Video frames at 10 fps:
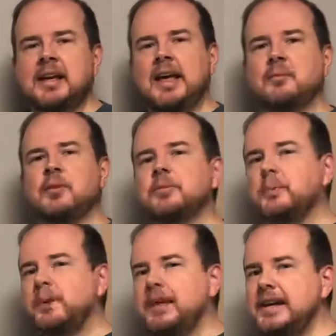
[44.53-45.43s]
and was
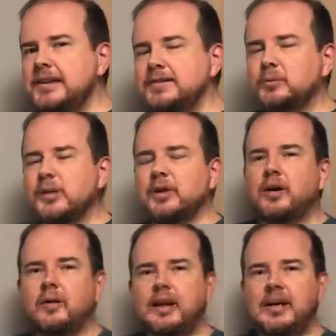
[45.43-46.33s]
pleased with
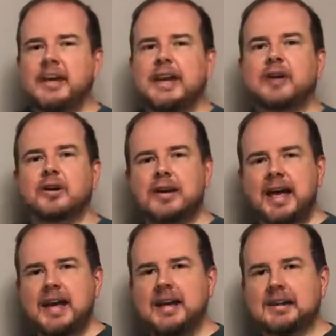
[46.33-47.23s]
all that he had
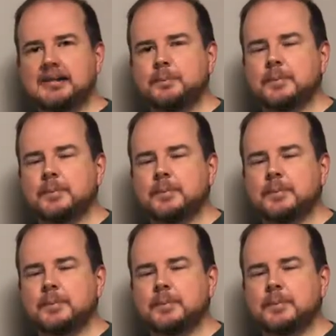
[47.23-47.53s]
created.